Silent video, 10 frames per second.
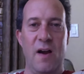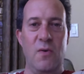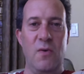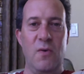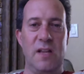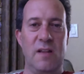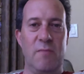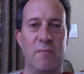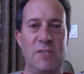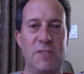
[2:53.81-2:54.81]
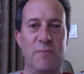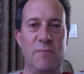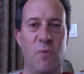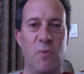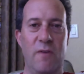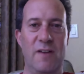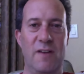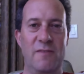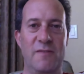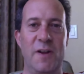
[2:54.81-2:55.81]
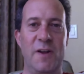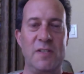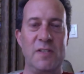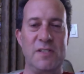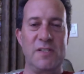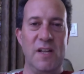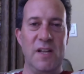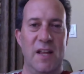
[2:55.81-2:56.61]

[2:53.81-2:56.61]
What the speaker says: In New York City, they're much more vigorous